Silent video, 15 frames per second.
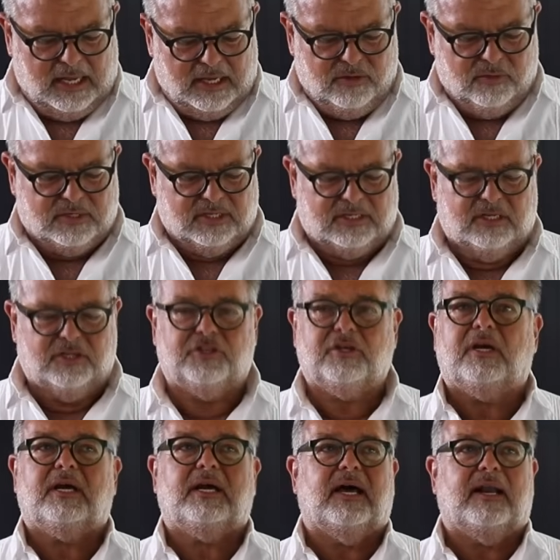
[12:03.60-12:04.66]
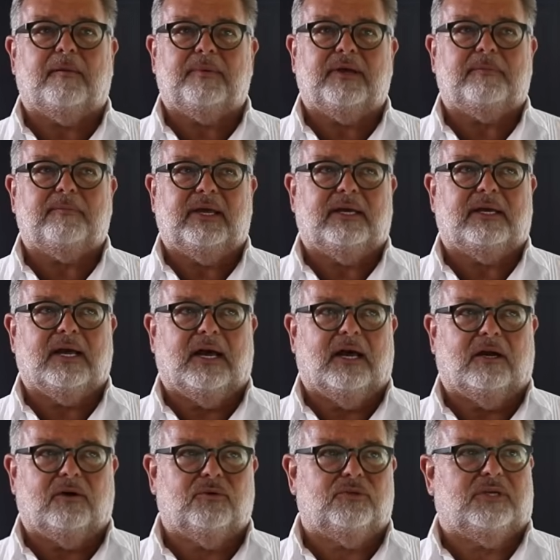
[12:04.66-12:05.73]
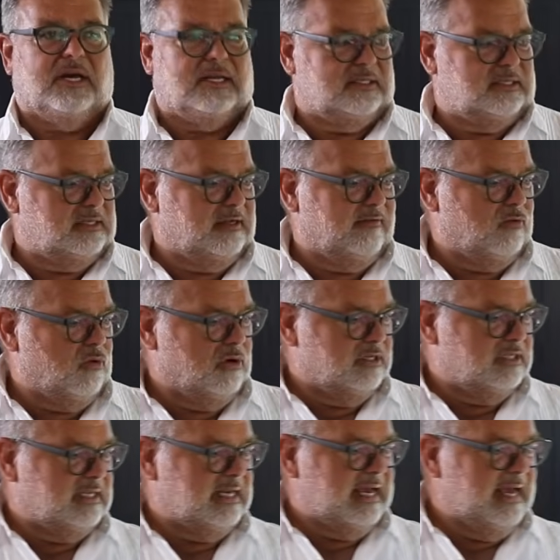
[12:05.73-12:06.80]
you can cut up and make croutons, of course.